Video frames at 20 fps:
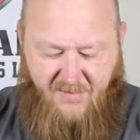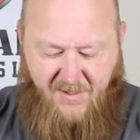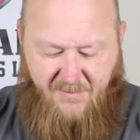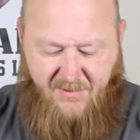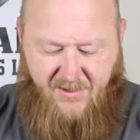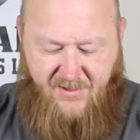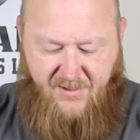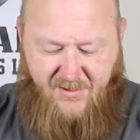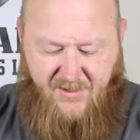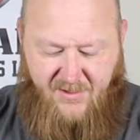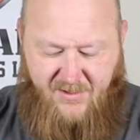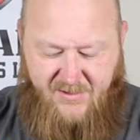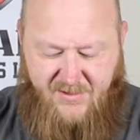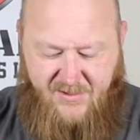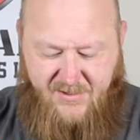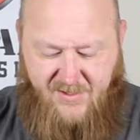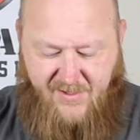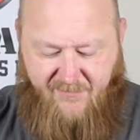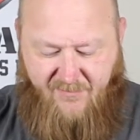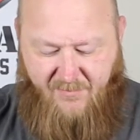maybe a
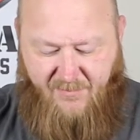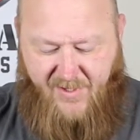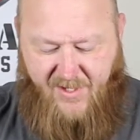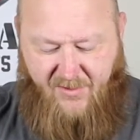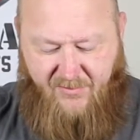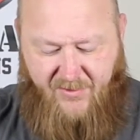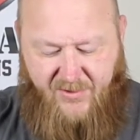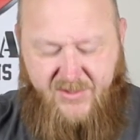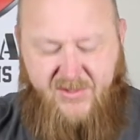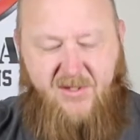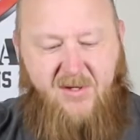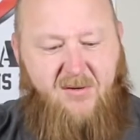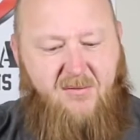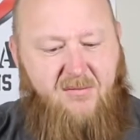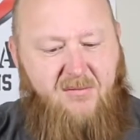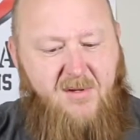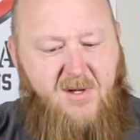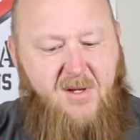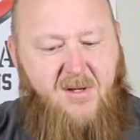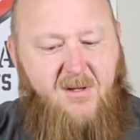7 pound or
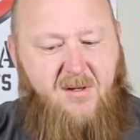so,